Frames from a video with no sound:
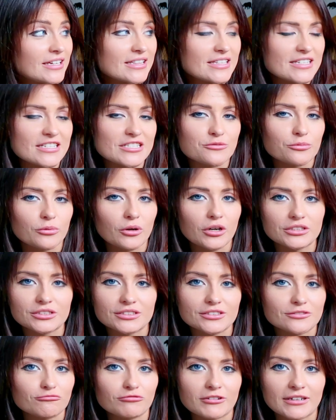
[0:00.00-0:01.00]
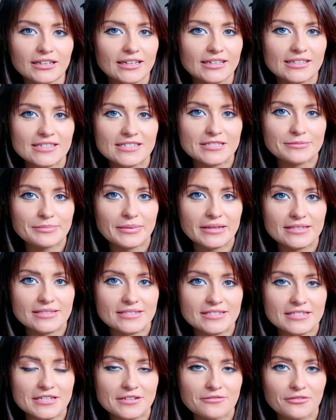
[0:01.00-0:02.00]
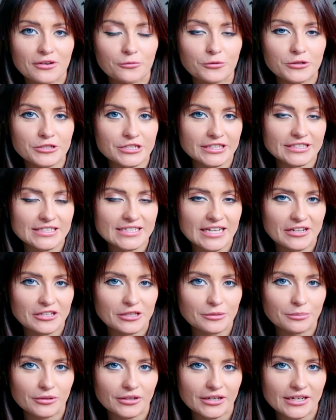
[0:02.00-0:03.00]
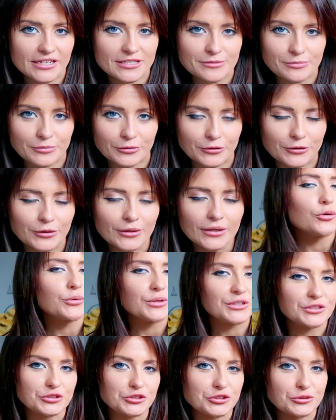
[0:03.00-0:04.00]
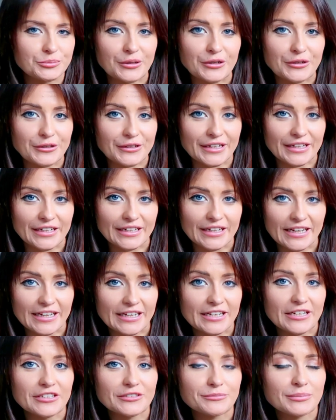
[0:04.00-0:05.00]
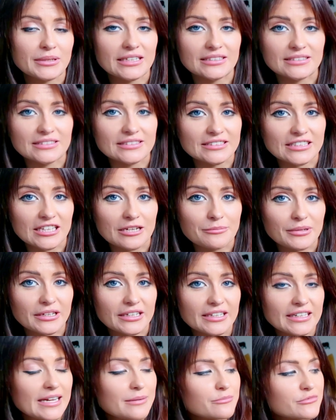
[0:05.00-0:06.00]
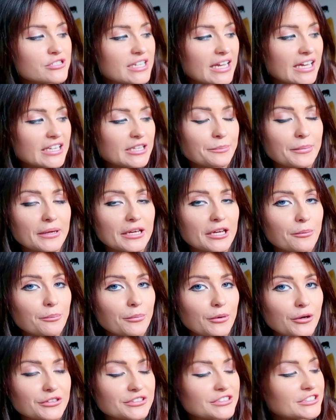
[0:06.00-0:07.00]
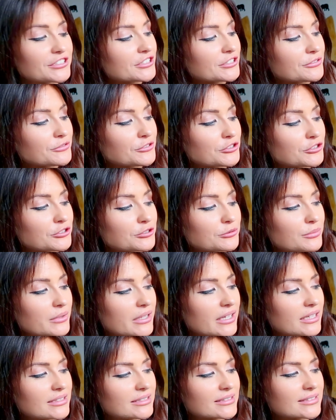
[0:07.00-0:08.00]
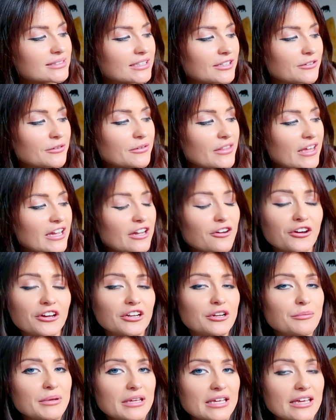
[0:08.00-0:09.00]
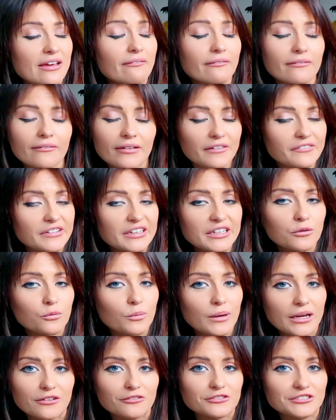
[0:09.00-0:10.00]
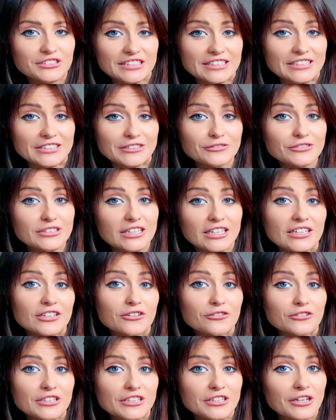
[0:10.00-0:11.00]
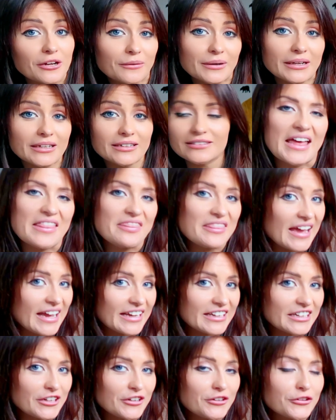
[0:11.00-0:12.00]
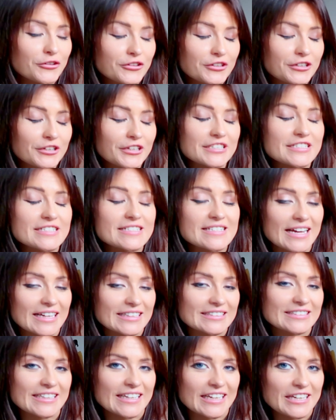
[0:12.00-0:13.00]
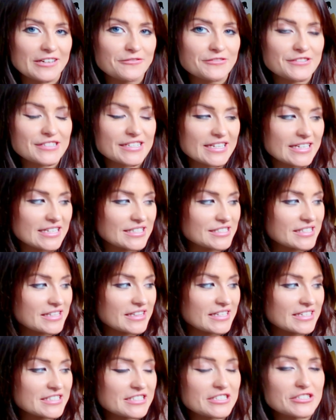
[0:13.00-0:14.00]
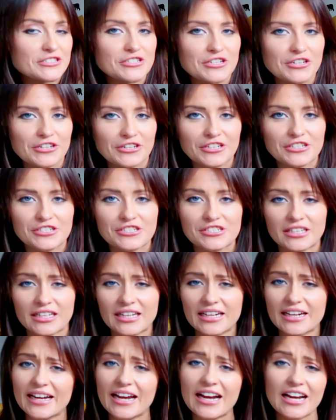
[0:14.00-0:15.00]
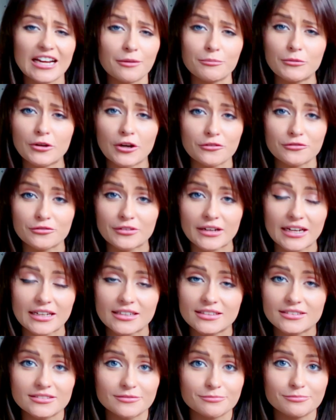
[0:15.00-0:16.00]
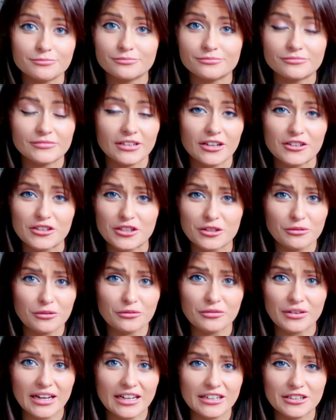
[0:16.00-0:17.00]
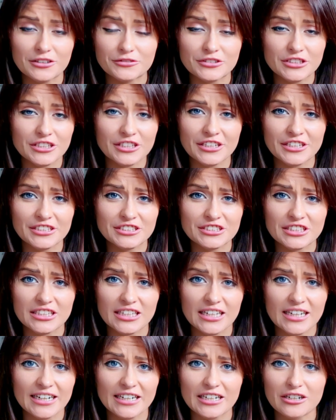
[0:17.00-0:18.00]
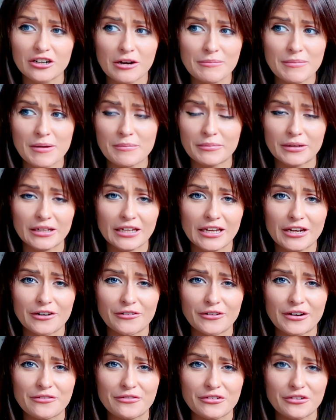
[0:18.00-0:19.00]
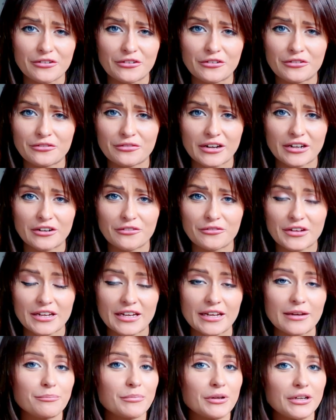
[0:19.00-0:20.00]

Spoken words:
This was really inexpensive. I wish I could tell you the price, but always such a bargain in places like B&M to get the big boxes of shortbread. So they are going to be very well received, I already know it. And then another dad gift is this Turkish delight. I am not a fan. Are you a fan of Turkish delight? Comment below if you're a fan of it.